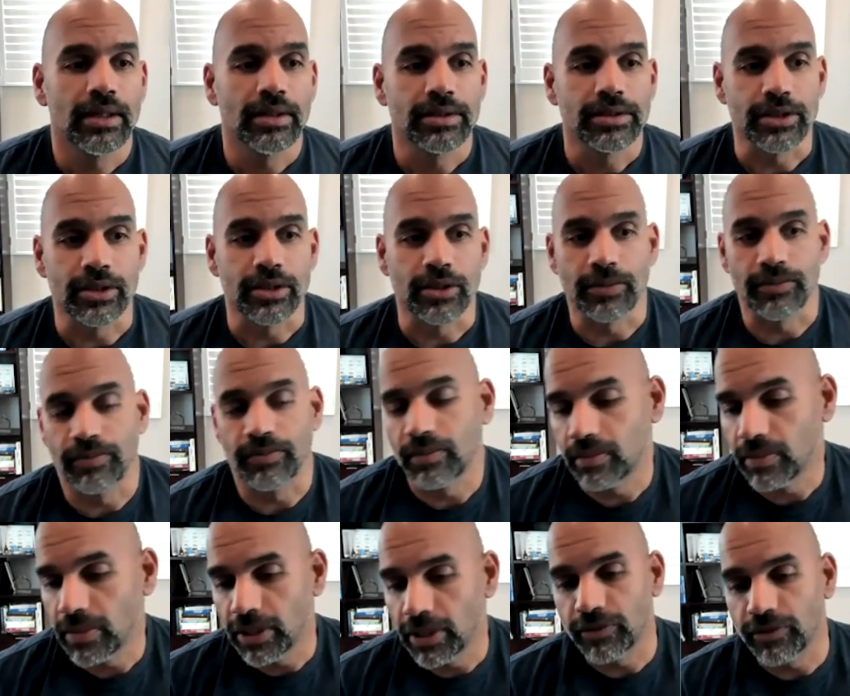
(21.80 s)
So,
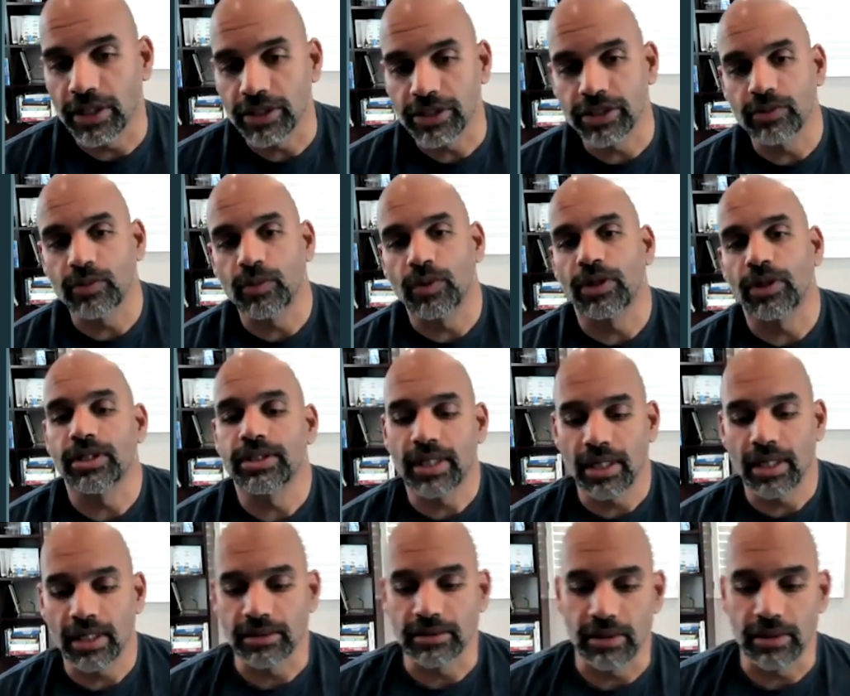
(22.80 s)
introduction, we're going to
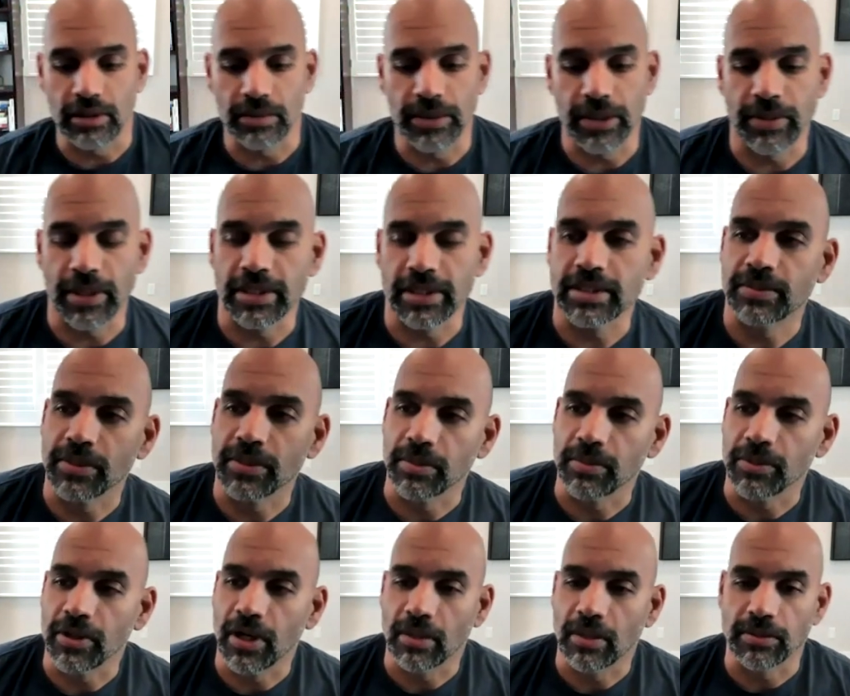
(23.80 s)
talk a little bit about some of
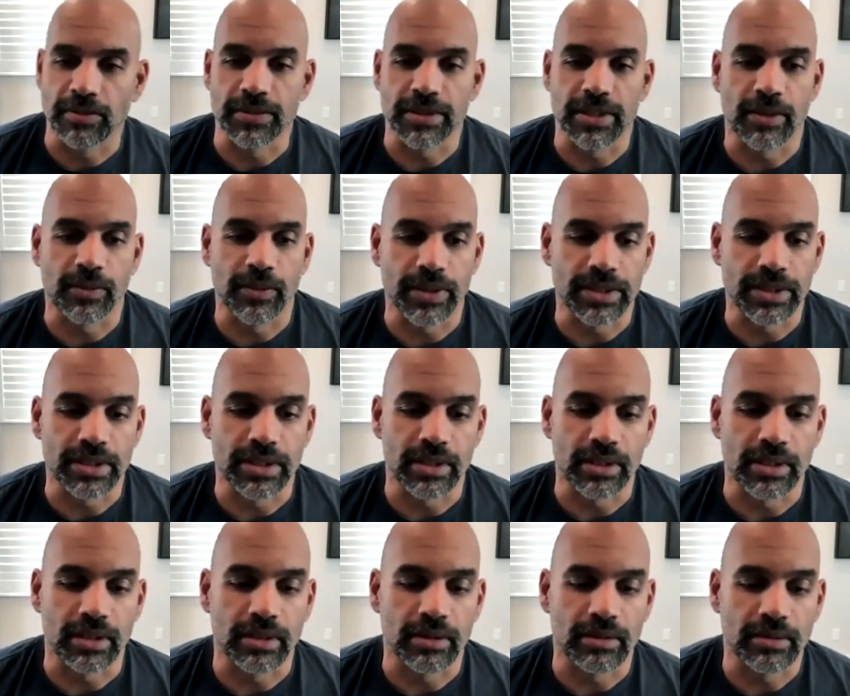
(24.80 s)
the problems that we
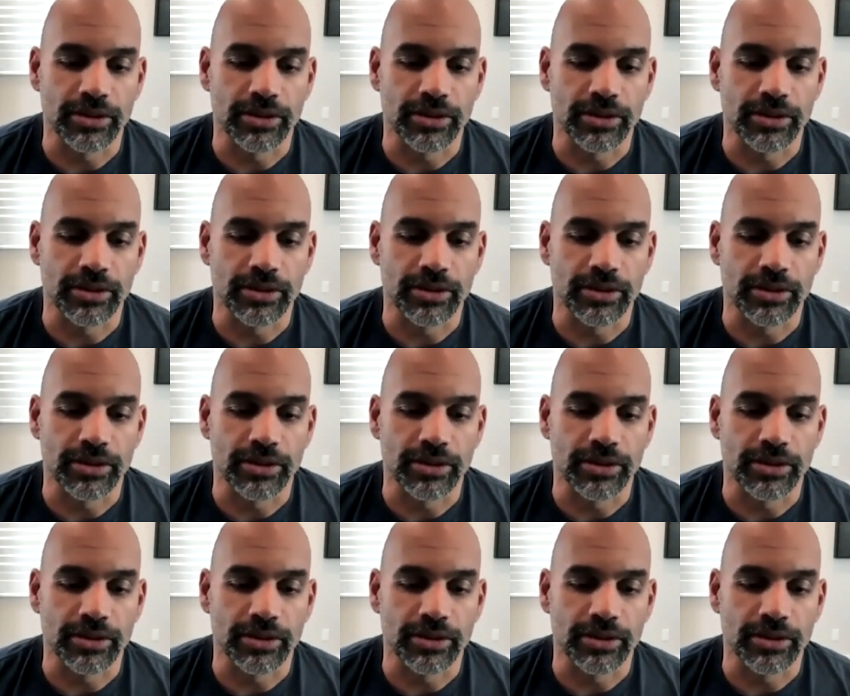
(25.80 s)
see.